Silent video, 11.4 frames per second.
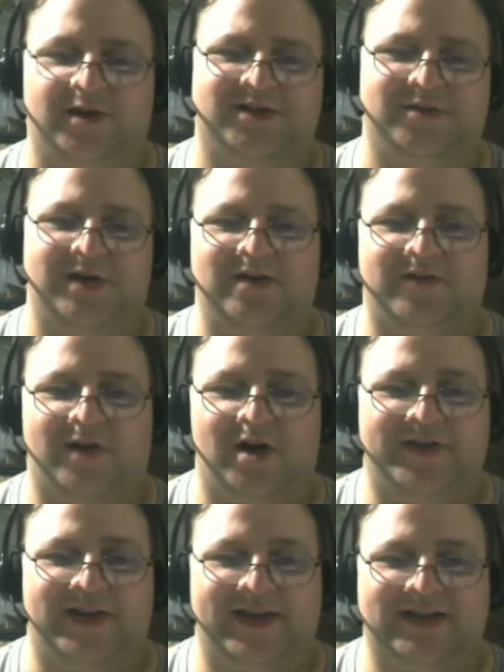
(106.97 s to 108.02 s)
also get
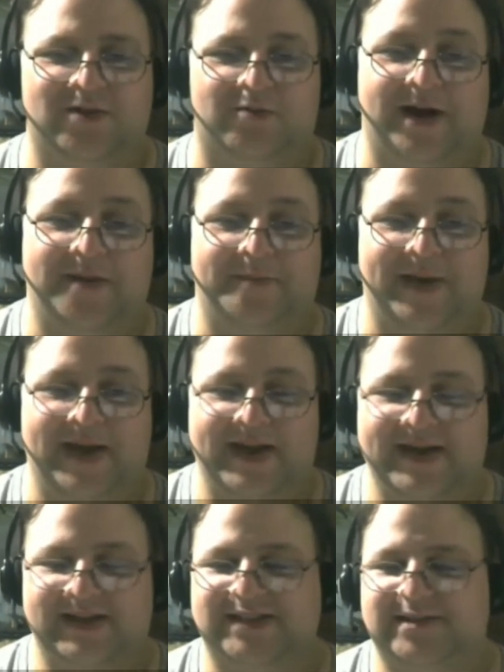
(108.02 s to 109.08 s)
involved that like to rob
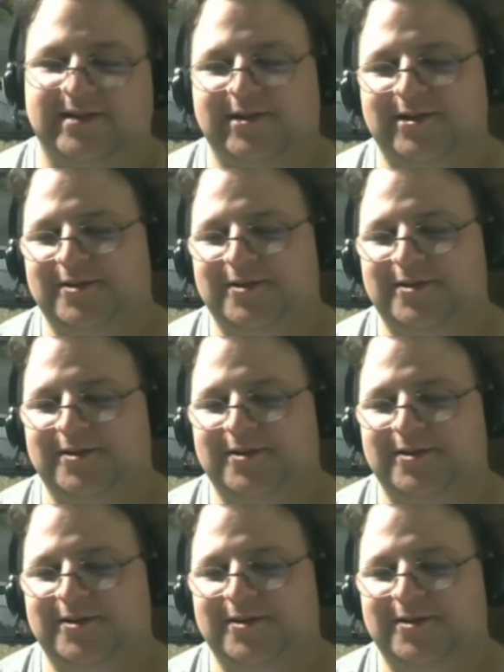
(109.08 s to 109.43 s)
banks.